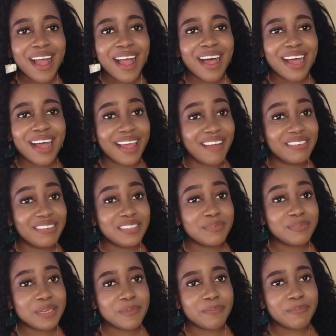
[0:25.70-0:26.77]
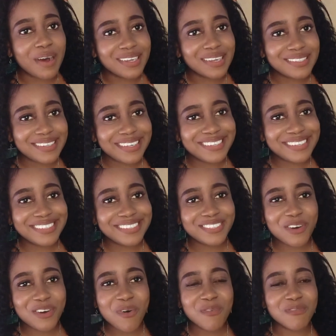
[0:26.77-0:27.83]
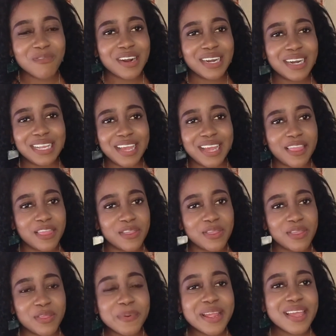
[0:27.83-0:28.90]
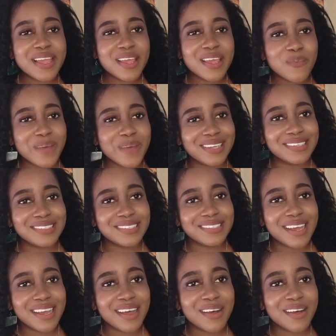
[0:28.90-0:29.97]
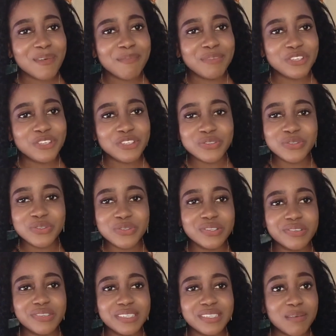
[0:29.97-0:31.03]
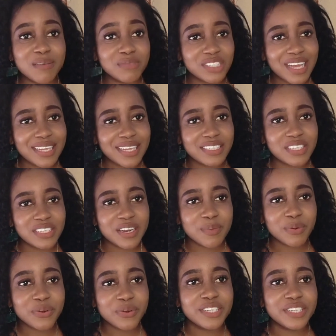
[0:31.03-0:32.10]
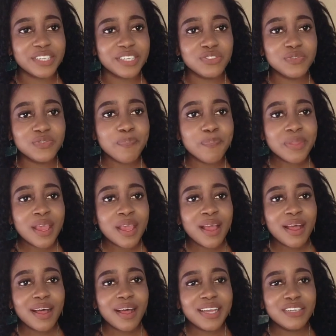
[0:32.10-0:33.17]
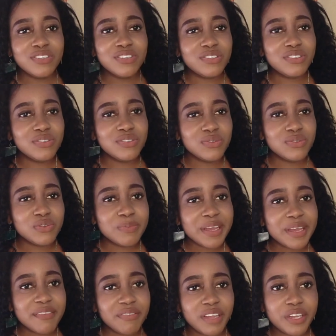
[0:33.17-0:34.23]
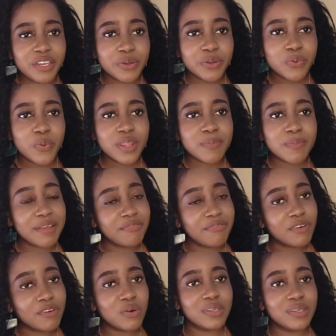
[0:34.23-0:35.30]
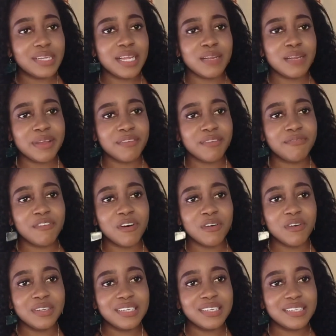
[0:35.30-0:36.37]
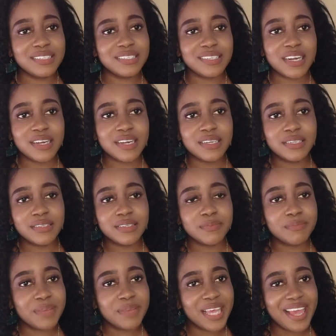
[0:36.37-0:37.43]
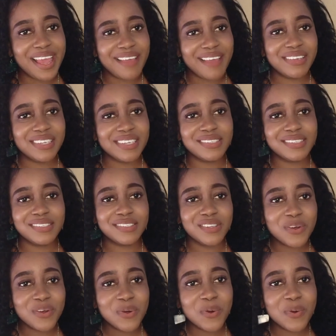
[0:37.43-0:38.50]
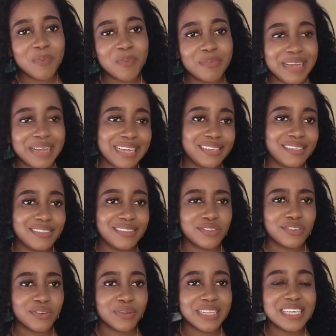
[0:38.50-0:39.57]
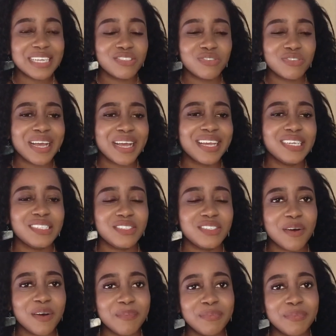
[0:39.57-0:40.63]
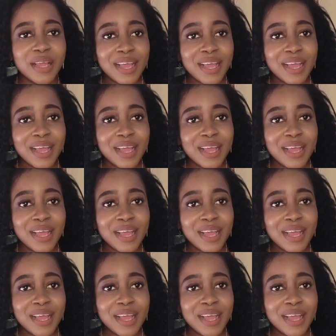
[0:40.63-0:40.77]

I haven't been posting so far, like 3 weekends now, due to some challenge that I'm going through. I used to do my video with my phone and my phone start behaving so bad, so that's why I stopped